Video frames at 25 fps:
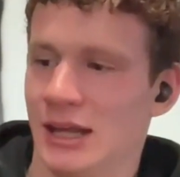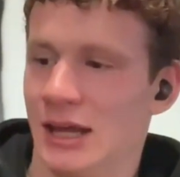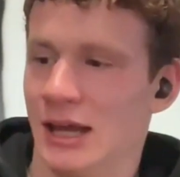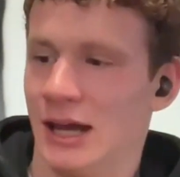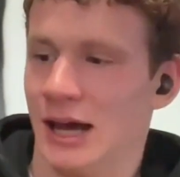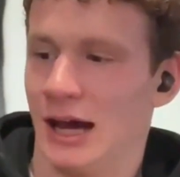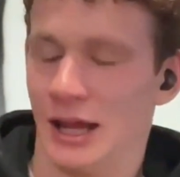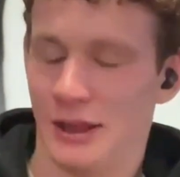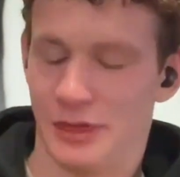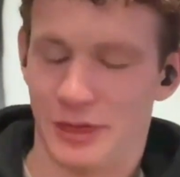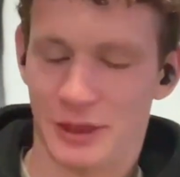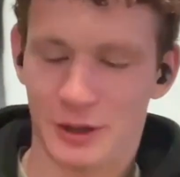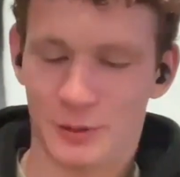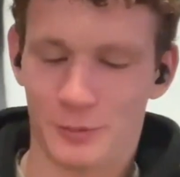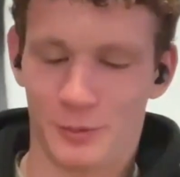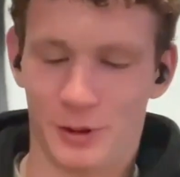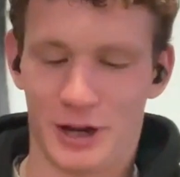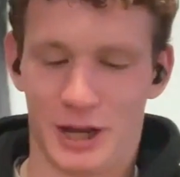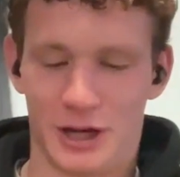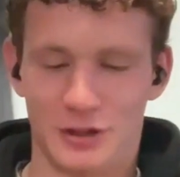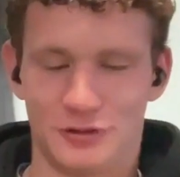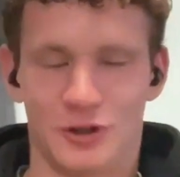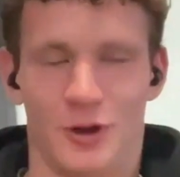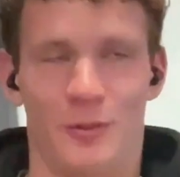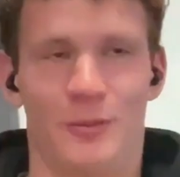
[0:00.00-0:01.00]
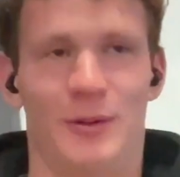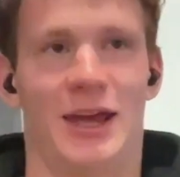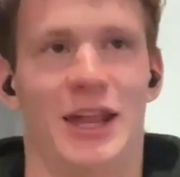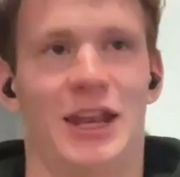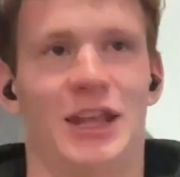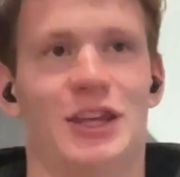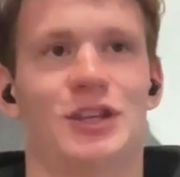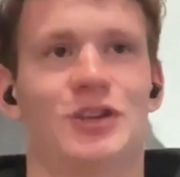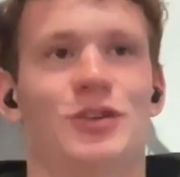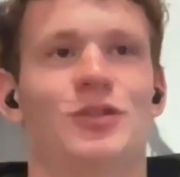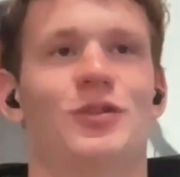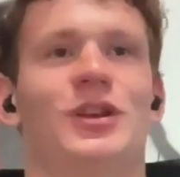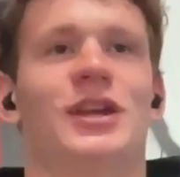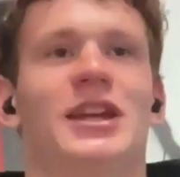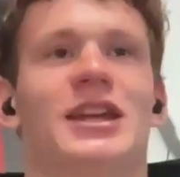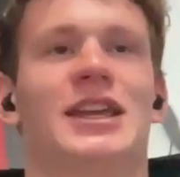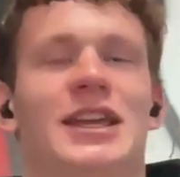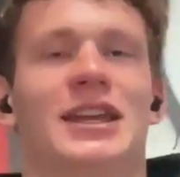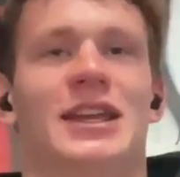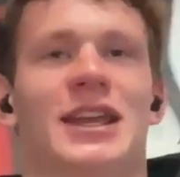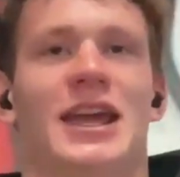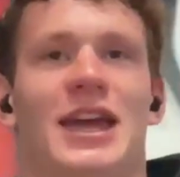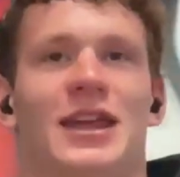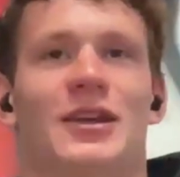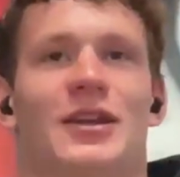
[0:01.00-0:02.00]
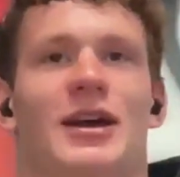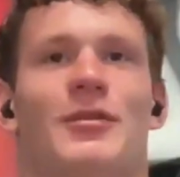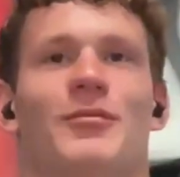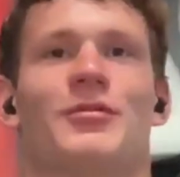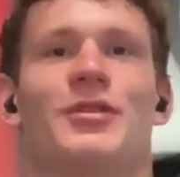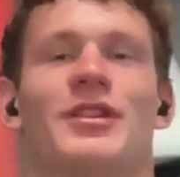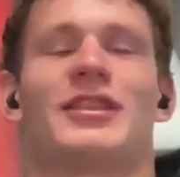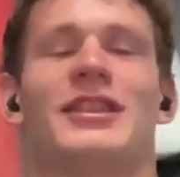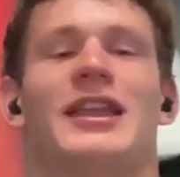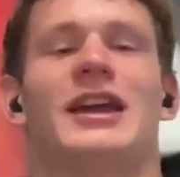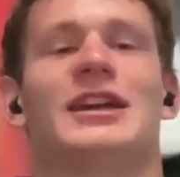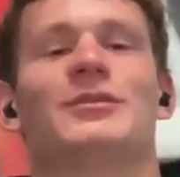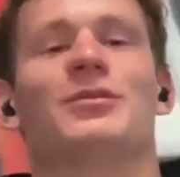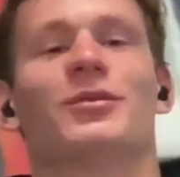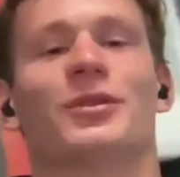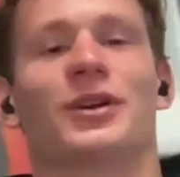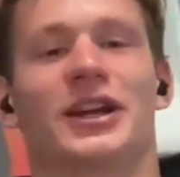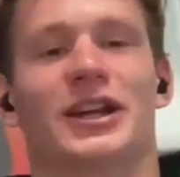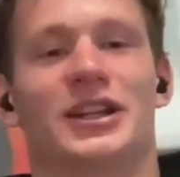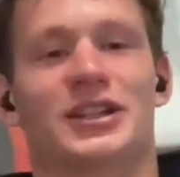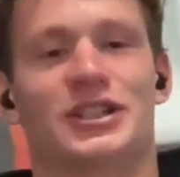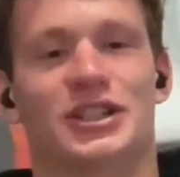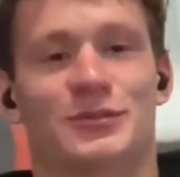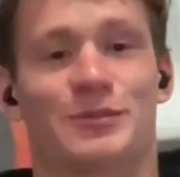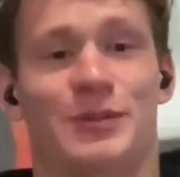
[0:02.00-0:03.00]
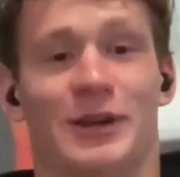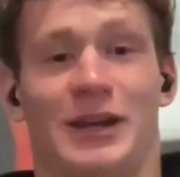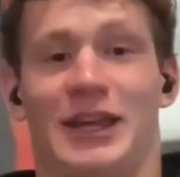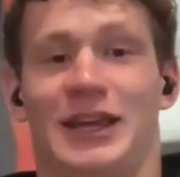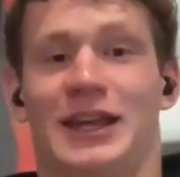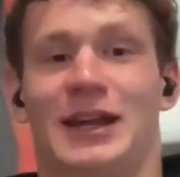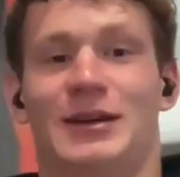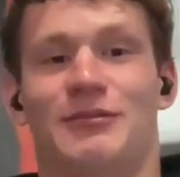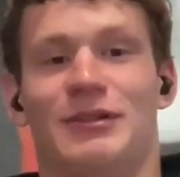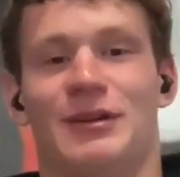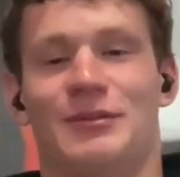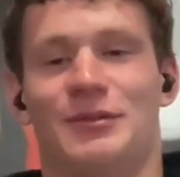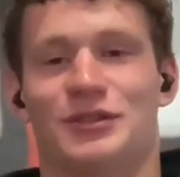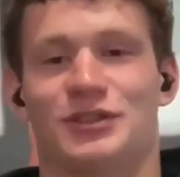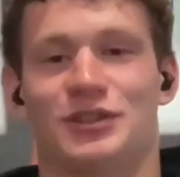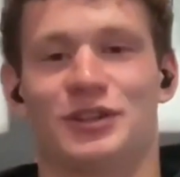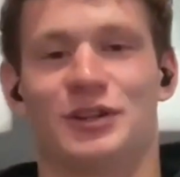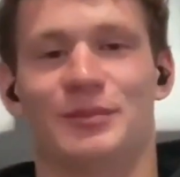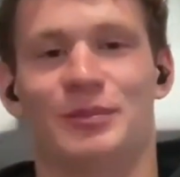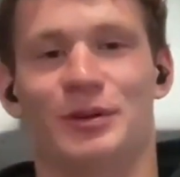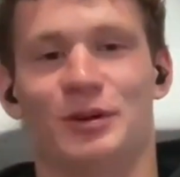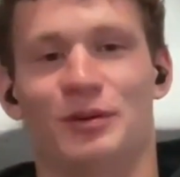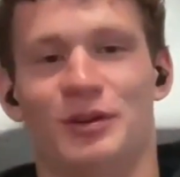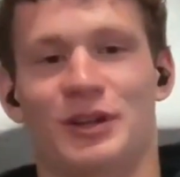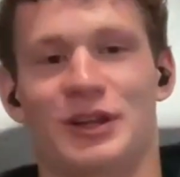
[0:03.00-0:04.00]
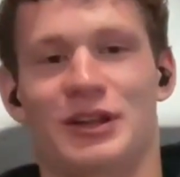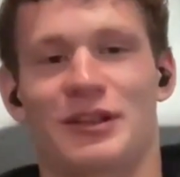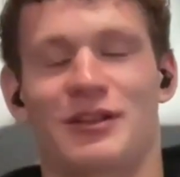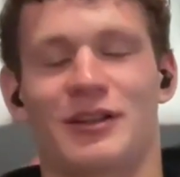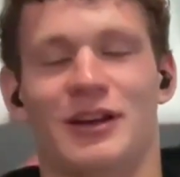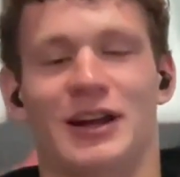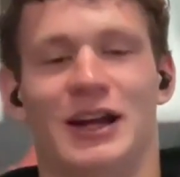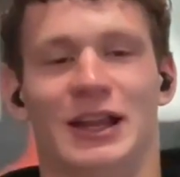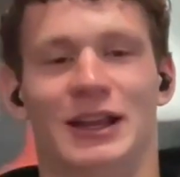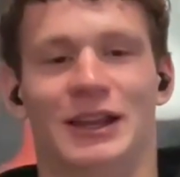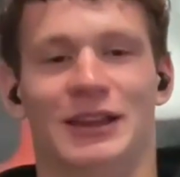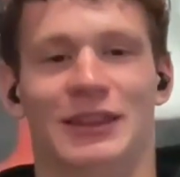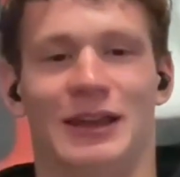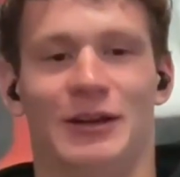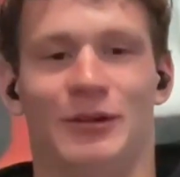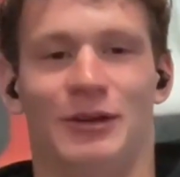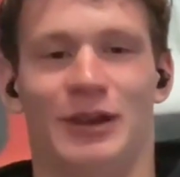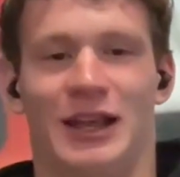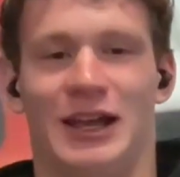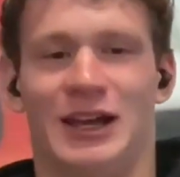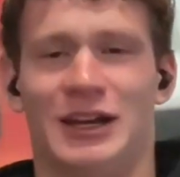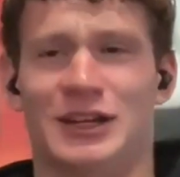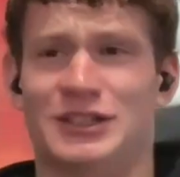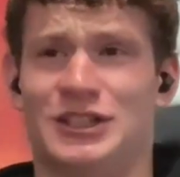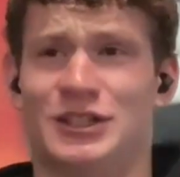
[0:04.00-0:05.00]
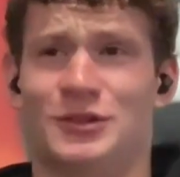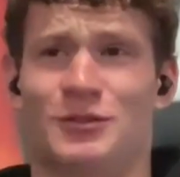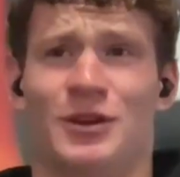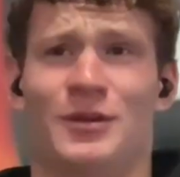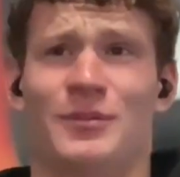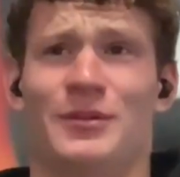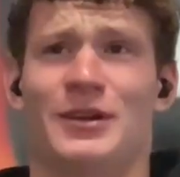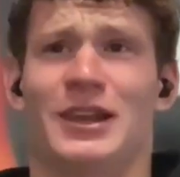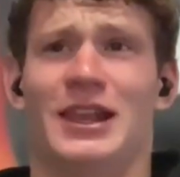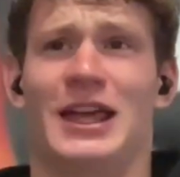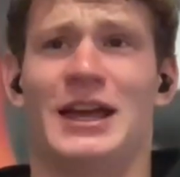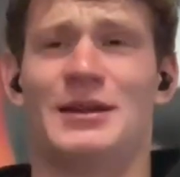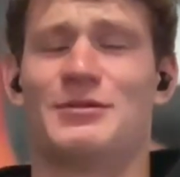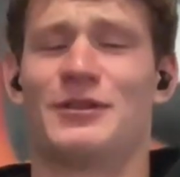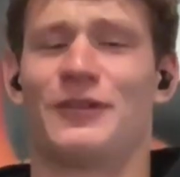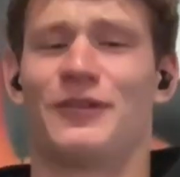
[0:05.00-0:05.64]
I think when I dropped out of uni and I was laboring and just picking up rubbish on a building site, they were like, "Do you want to be a laborer